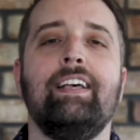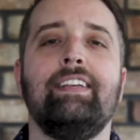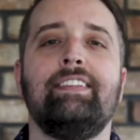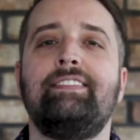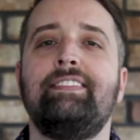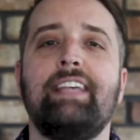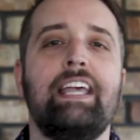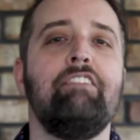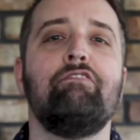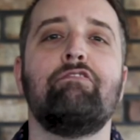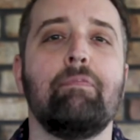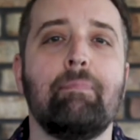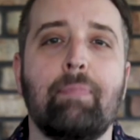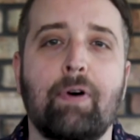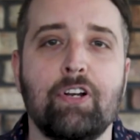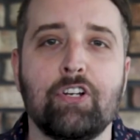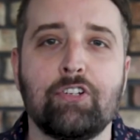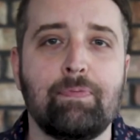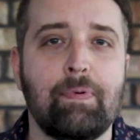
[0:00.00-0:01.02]
saved from
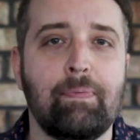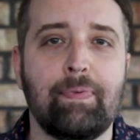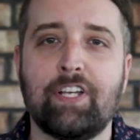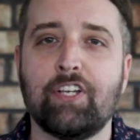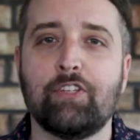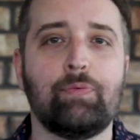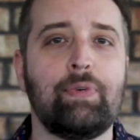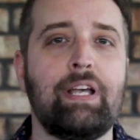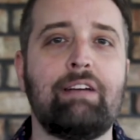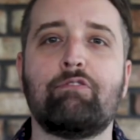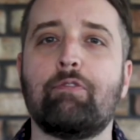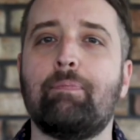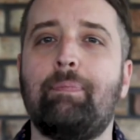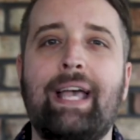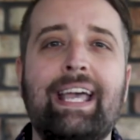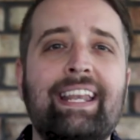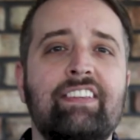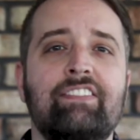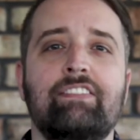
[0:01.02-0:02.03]
punishment because we have
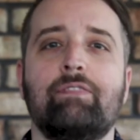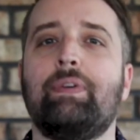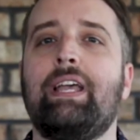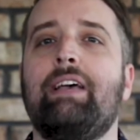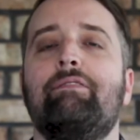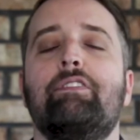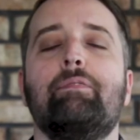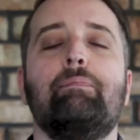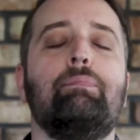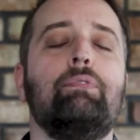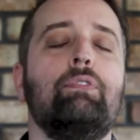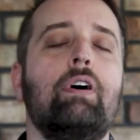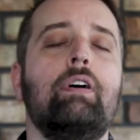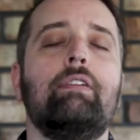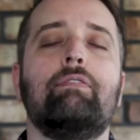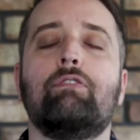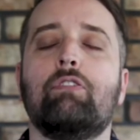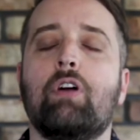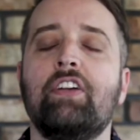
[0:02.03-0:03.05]
repentance and we have the blood
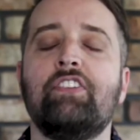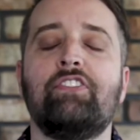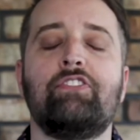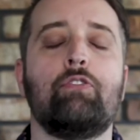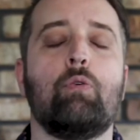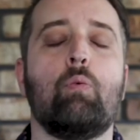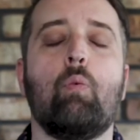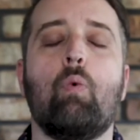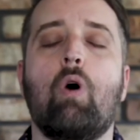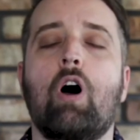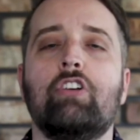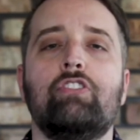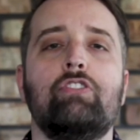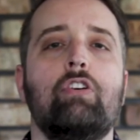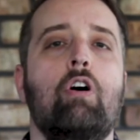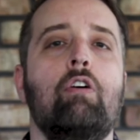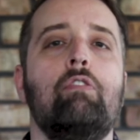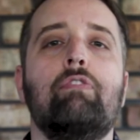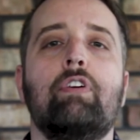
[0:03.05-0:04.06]
of Christ to wash
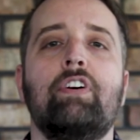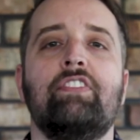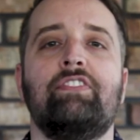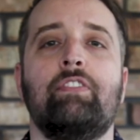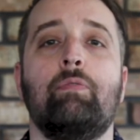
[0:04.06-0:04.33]
over us.